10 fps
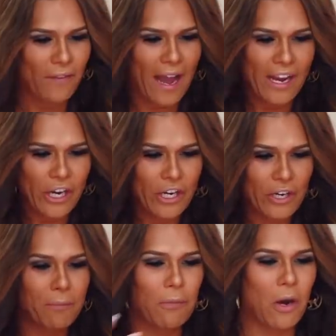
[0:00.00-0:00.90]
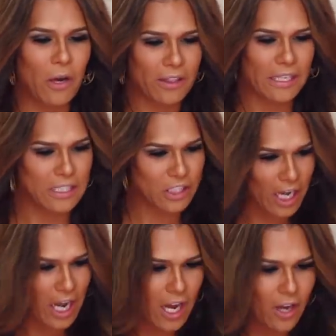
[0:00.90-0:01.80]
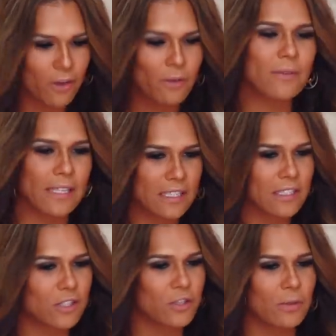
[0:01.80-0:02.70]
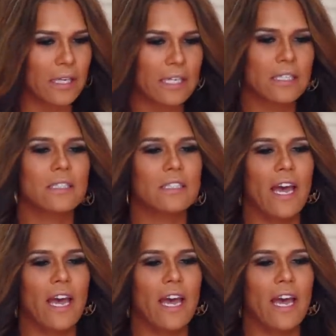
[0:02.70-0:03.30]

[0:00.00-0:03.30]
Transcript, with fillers: fire, moth, let's go, let's do this,